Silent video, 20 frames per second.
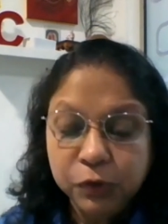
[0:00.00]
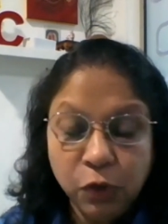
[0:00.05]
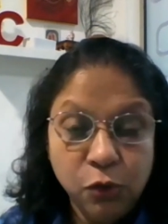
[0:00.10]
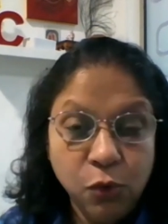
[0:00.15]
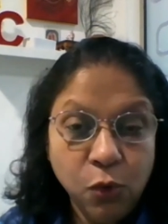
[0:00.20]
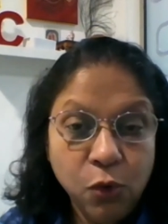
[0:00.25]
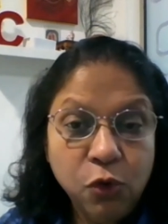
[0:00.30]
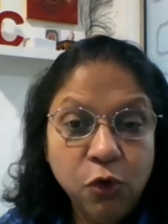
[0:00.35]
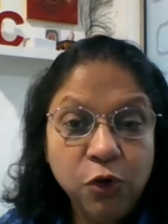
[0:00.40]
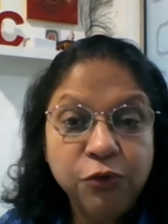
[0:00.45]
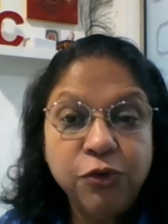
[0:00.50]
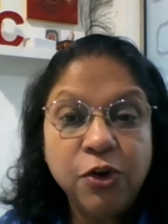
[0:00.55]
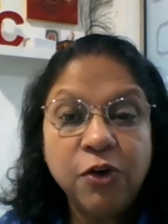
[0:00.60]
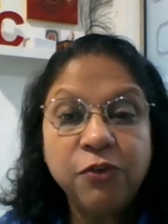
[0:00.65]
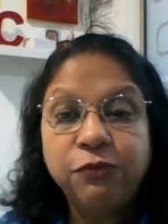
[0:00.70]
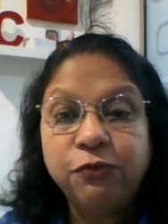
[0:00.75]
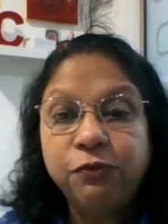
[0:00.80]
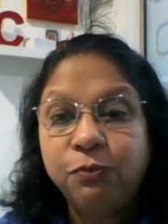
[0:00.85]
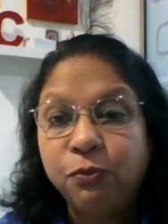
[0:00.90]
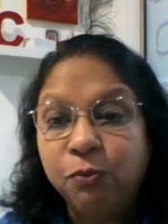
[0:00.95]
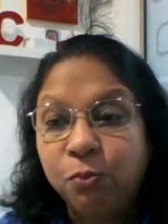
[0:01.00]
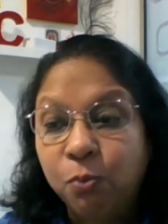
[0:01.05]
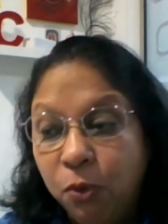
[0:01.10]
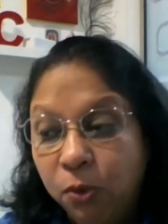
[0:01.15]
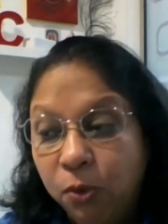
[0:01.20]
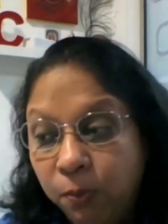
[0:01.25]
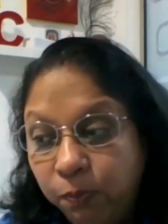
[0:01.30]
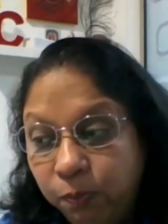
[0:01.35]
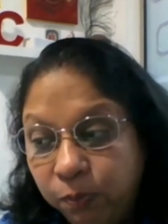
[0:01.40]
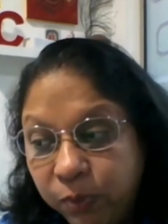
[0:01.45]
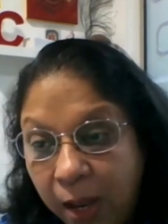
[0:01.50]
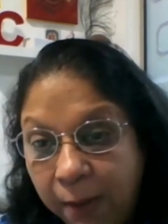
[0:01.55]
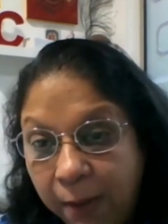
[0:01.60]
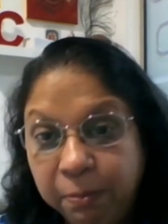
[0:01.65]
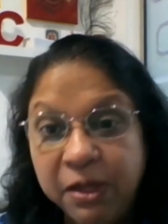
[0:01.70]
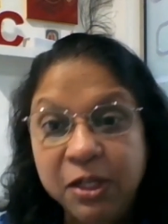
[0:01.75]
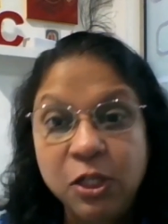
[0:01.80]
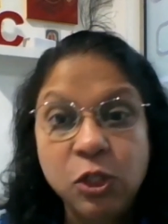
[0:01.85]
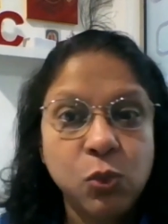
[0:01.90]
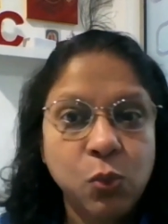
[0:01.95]
You don't know if your
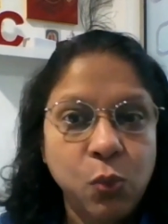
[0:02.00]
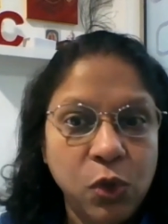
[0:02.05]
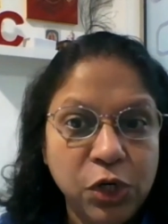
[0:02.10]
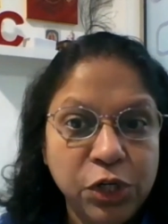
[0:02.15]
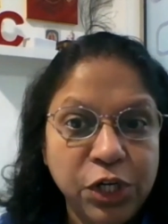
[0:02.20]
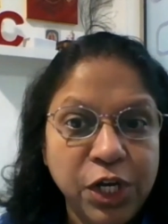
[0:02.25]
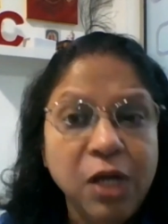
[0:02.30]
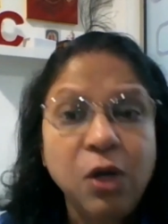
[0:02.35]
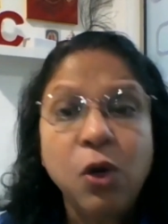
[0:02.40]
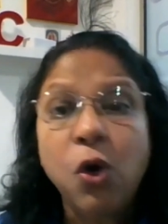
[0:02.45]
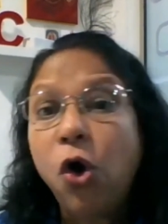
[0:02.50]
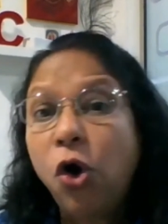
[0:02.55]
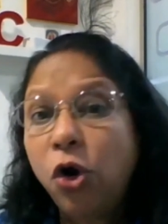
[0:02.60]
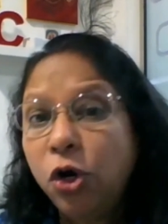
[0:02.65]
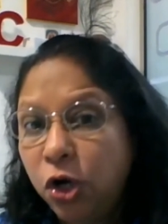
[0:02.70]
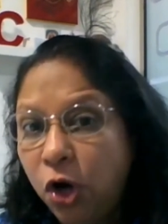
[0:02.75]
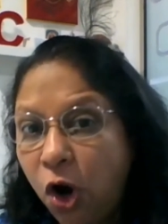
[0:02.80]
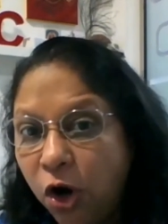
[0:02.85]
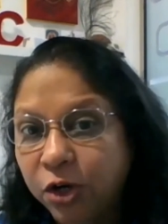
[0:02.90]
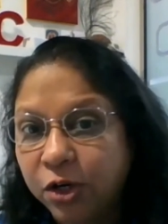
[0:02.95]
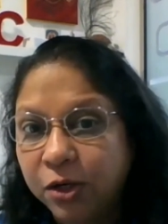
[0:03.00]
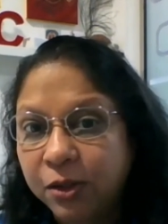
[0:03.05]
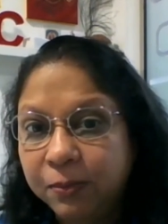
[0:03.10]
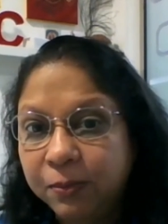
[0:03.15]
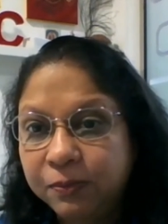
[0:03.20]
campaign is working or not.